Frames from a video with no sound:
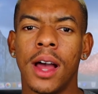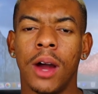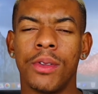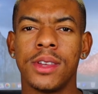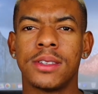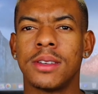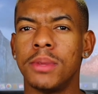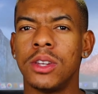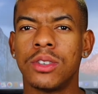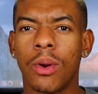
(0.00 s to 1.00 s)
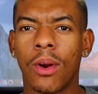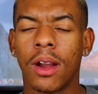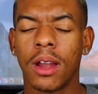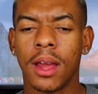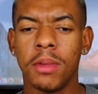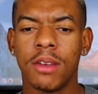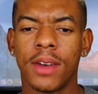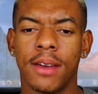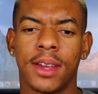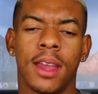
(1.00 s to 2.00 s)
I want these to be short. I mean, if
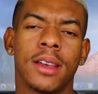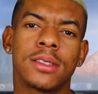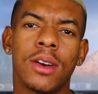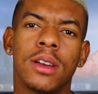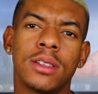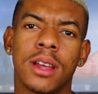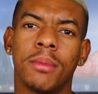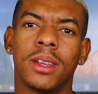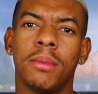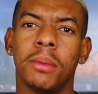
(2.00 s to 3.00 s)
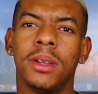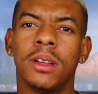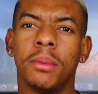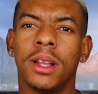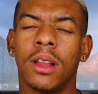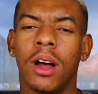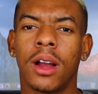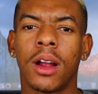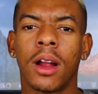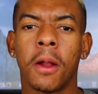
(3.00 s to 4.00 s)
I have a guest on or something, maybe a little bit
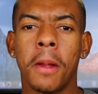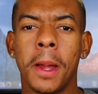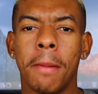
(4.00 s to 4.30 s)
longer.